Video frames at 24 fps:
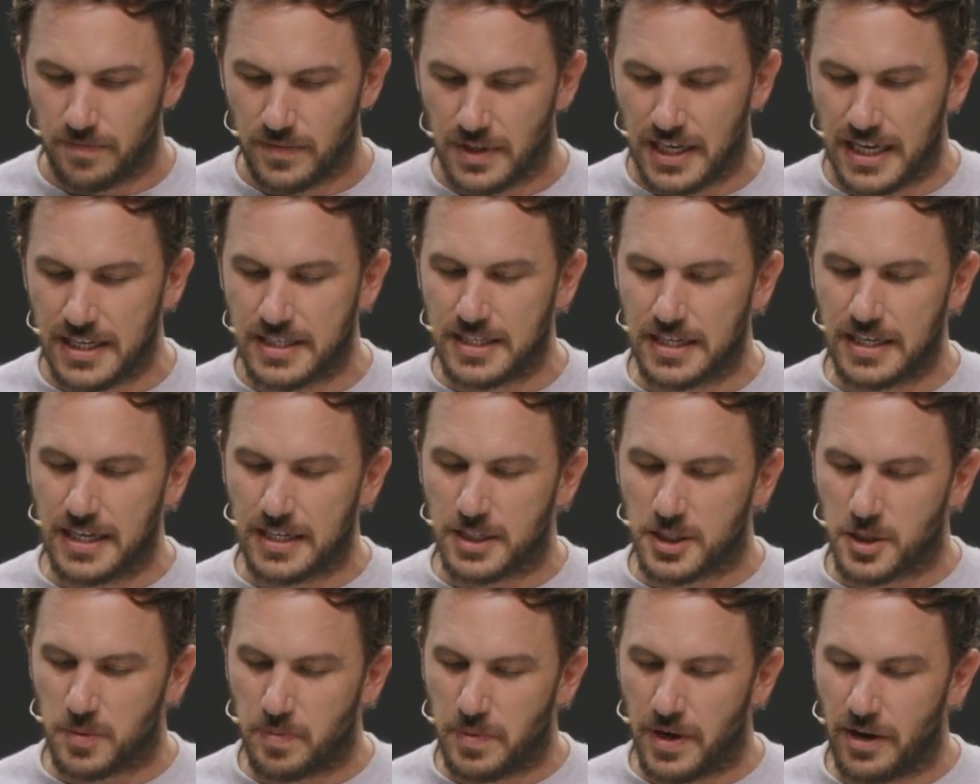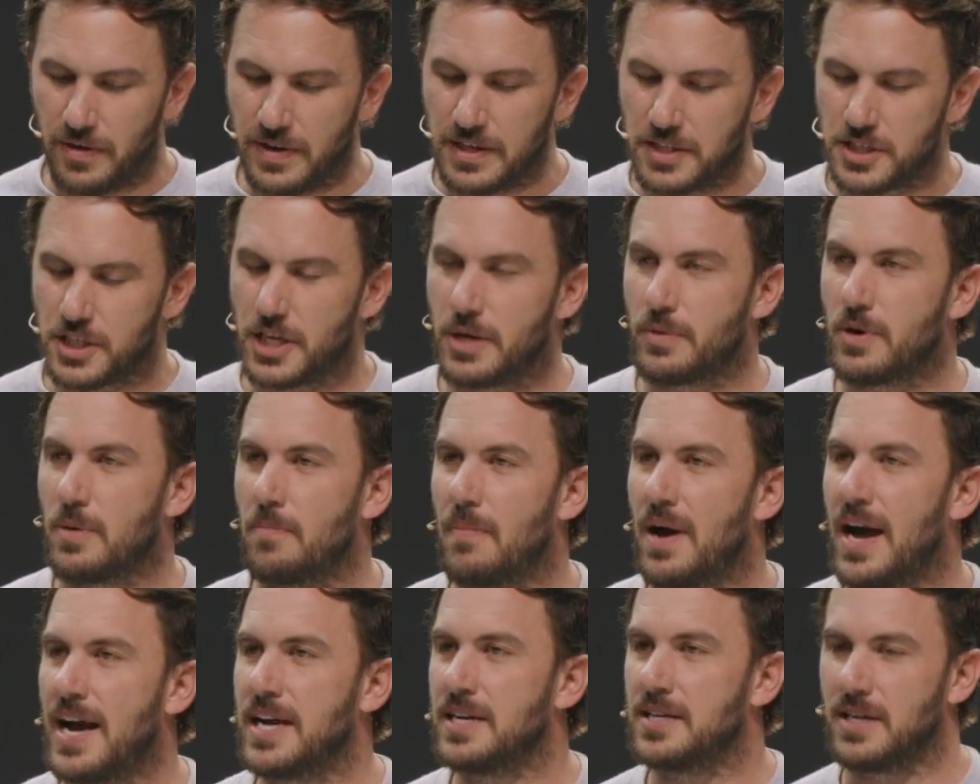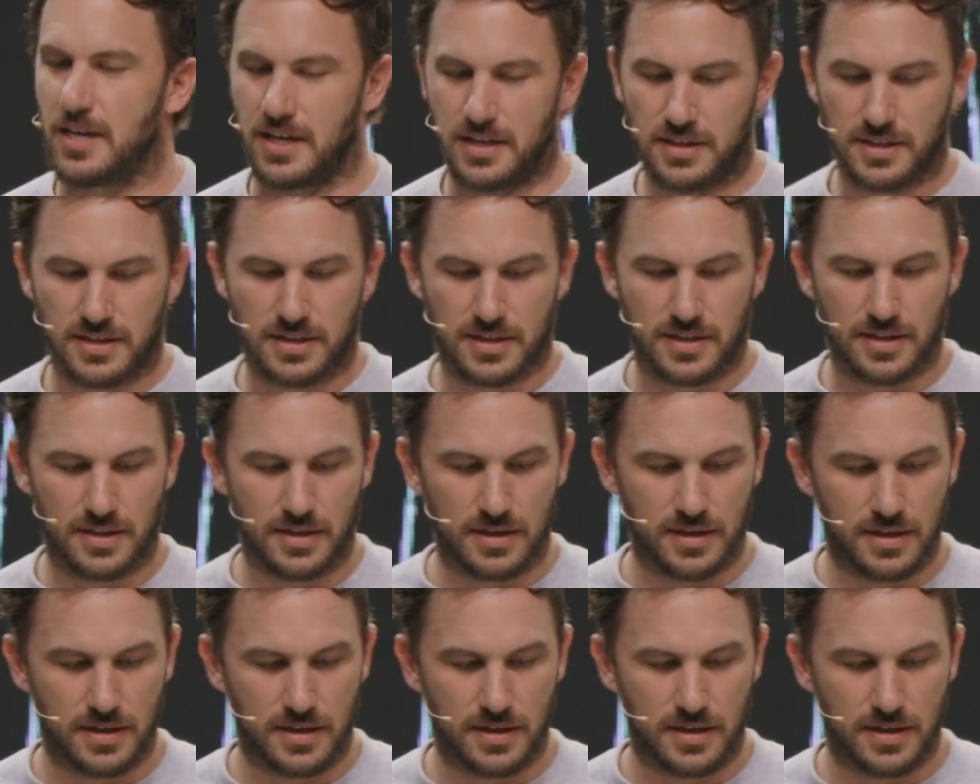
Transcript: It's an experience to remind us